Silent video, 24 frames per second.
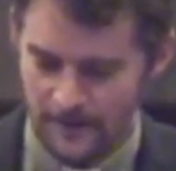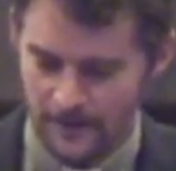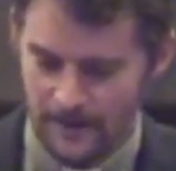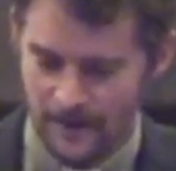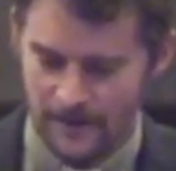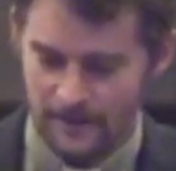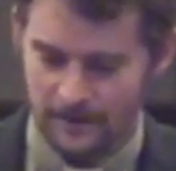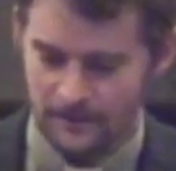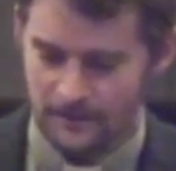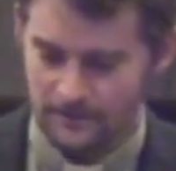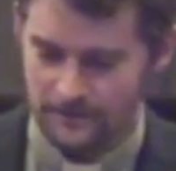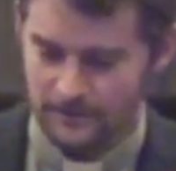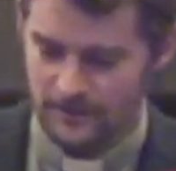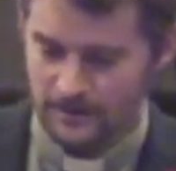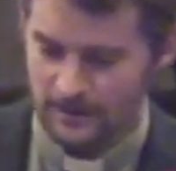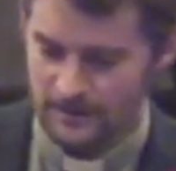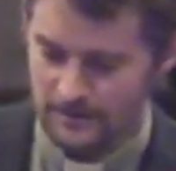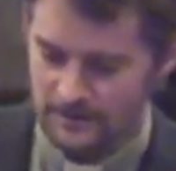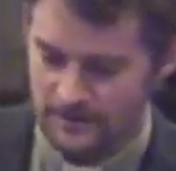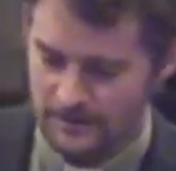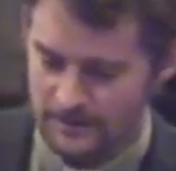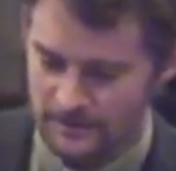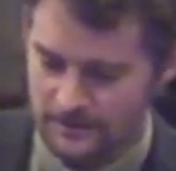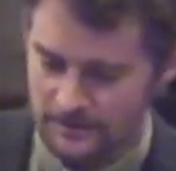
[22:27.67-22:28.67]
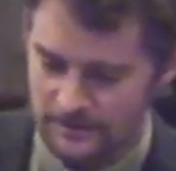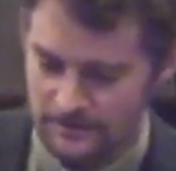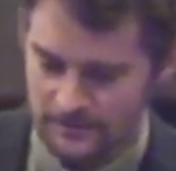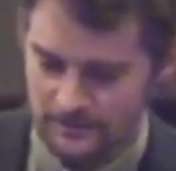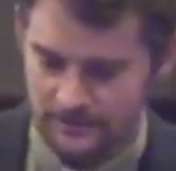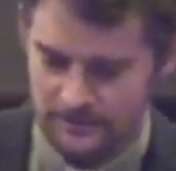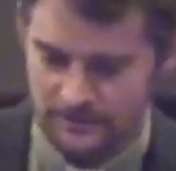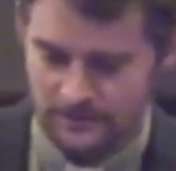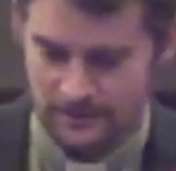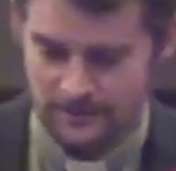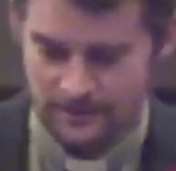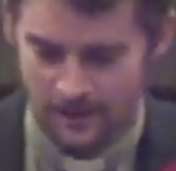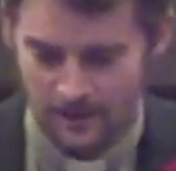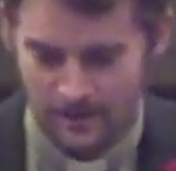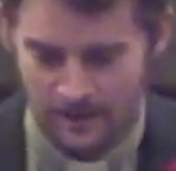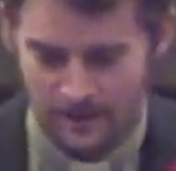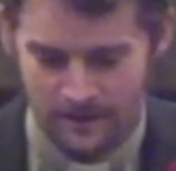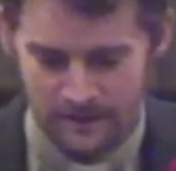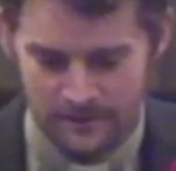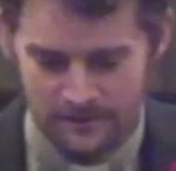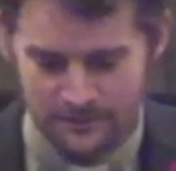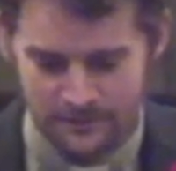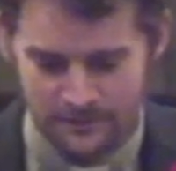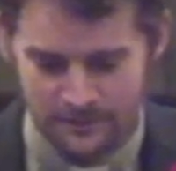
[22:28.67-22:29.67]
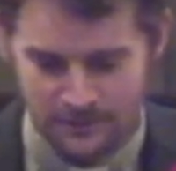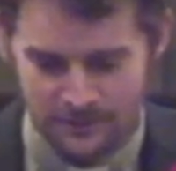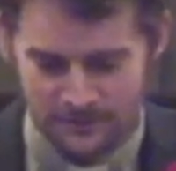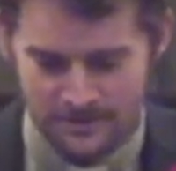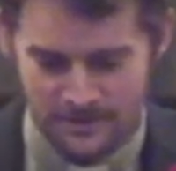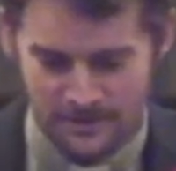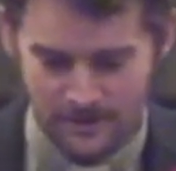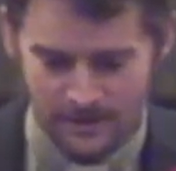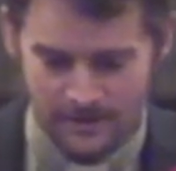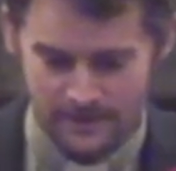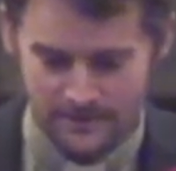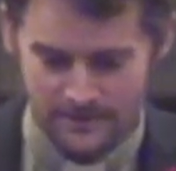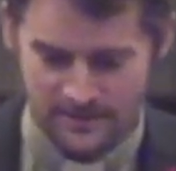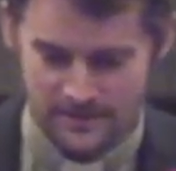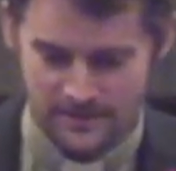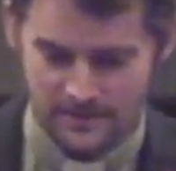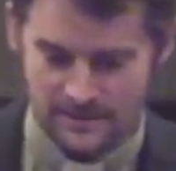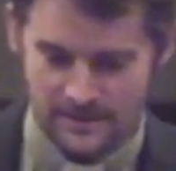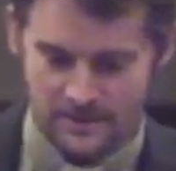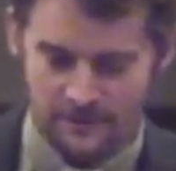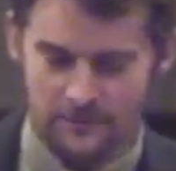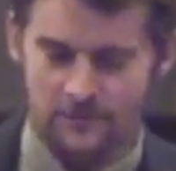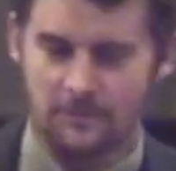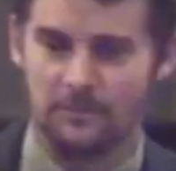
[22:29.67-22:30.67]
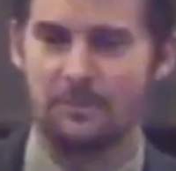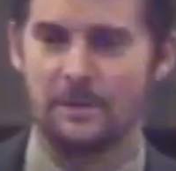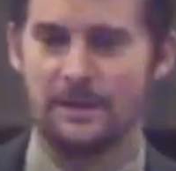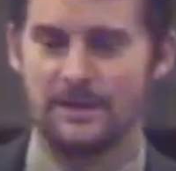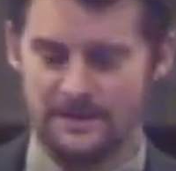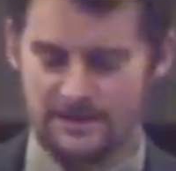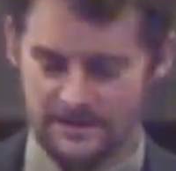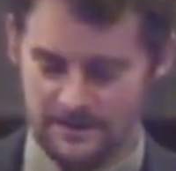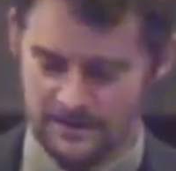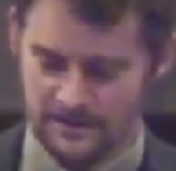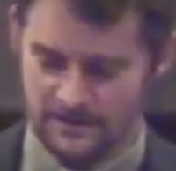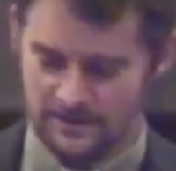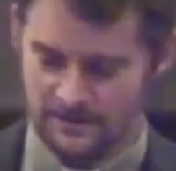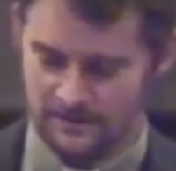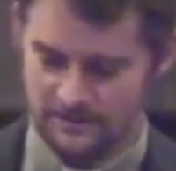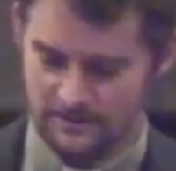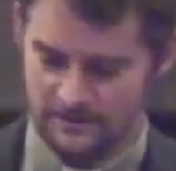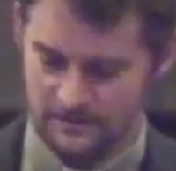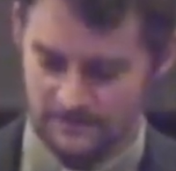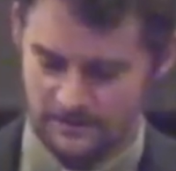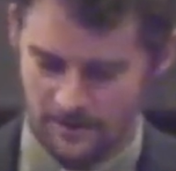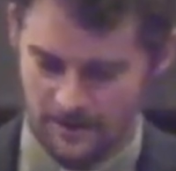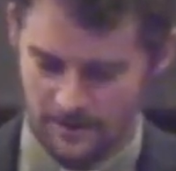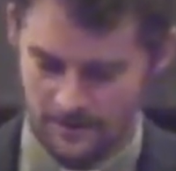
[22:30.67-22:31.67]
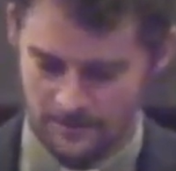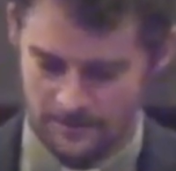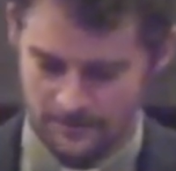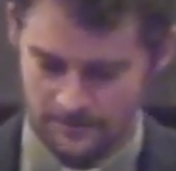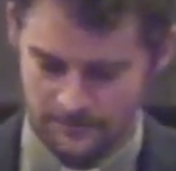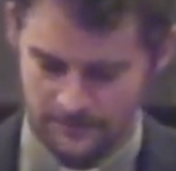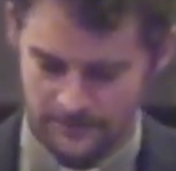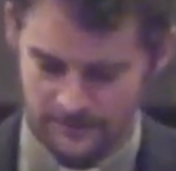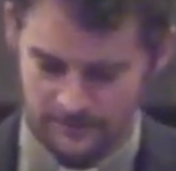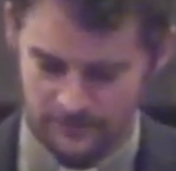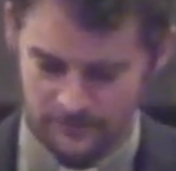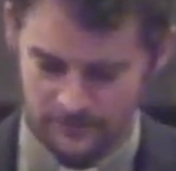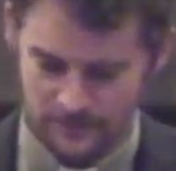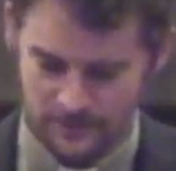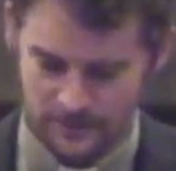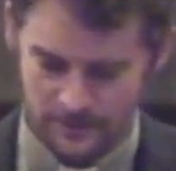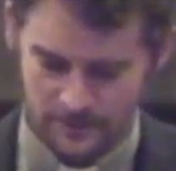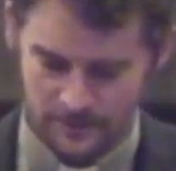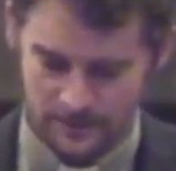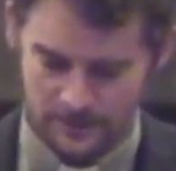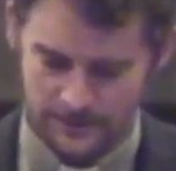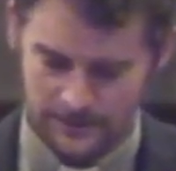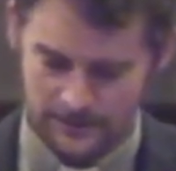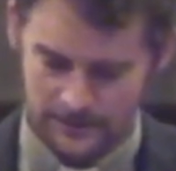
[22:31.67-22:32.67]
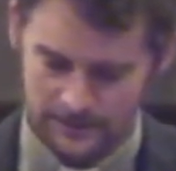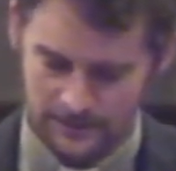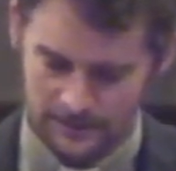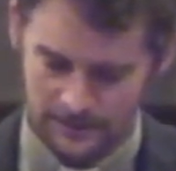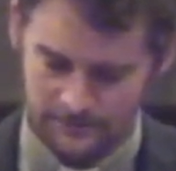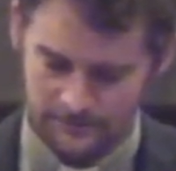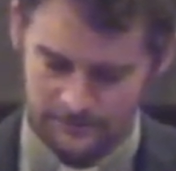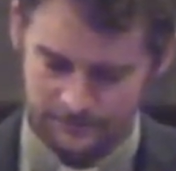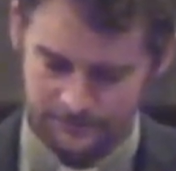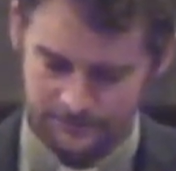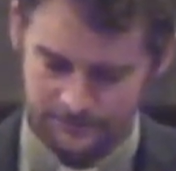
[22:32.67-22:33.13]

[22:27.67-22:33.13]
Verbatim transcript: And I find it, it hard not to go to self pity um, really quickly.